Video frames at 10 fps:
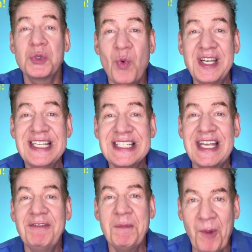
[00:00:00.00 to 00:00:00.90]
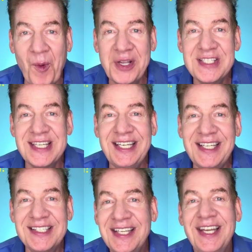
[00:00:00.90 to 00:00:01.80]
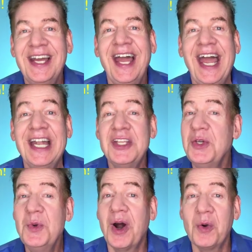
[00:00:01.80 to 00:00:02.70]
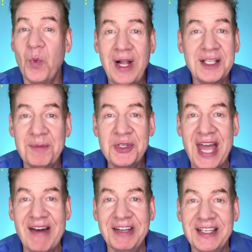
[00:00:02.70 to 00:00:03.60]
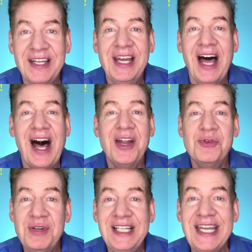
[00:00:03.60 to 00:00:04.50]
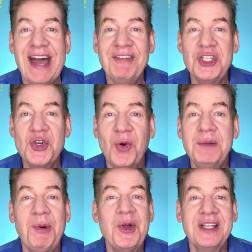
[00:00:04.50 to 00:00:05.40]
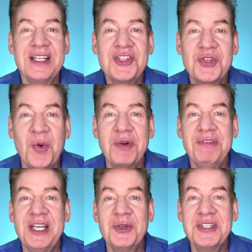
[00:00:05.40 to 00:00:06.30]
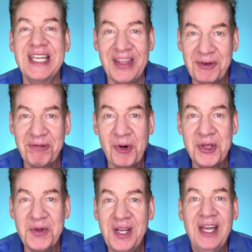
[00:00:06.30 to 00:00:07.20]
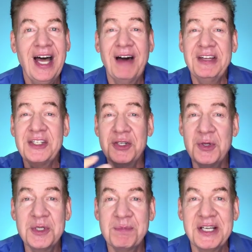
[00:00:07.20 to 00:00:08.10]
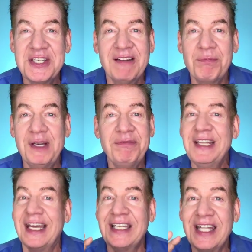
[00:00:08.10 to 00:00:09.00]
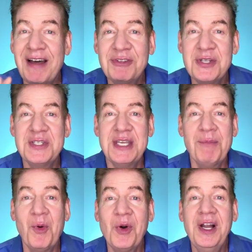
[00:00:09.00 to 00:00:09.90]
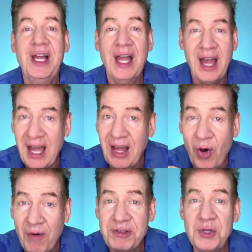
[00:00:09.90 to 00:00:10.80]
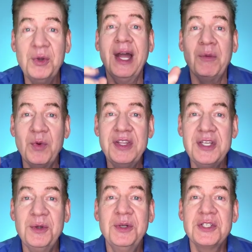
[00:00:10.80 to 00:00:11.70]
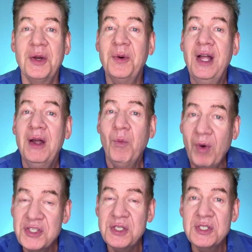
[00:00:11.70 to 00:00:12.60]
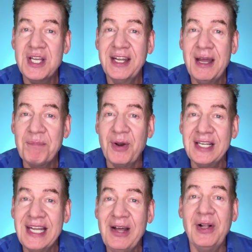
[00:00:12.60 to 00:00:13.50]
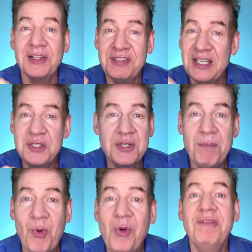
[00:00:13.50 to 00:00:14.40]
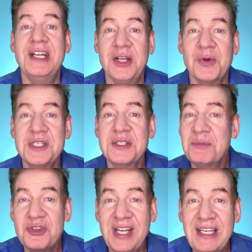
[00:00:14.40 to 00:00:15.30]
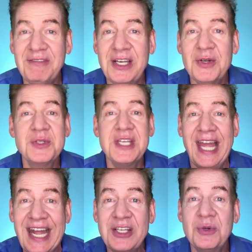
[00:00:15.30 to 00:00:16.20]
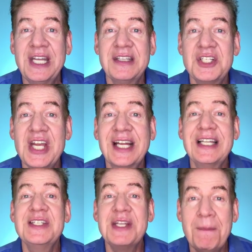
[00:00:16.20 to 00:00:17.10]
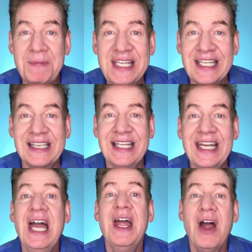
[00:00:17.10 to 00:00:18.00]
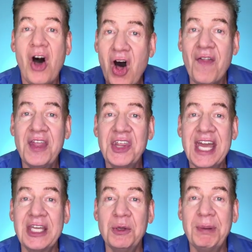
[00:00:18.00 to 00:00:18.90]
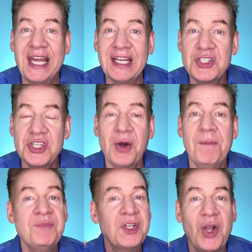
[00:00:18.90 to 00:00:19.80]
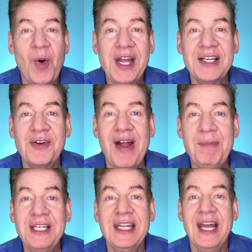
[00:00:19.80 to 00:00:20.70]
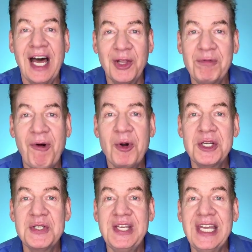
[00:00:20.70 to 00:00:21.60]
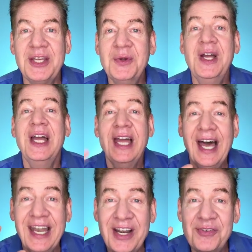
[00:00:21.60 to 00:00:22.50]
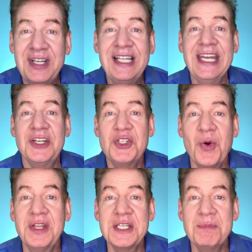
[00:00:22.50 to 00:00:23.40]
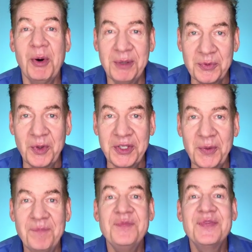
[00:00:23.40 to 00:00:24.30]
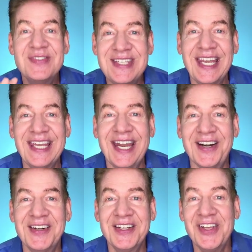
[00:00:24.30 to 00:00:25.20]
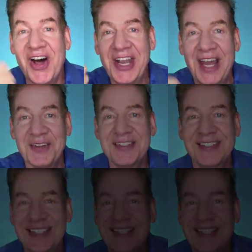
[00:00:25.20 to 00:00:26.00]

27 points in it, and you are welcome to have it. I really have enjoyed putting this short video together for you. I've introduced myself briefly. I'd love to see more uh, of you and with you. So once you sign up right now, I'll send you some more videos and some training videos and you get the checklist immediately on the thank you page. So go ahead and grab it. I look forward to seeing you and I really enjoy this moment with you. Take care. Jon out.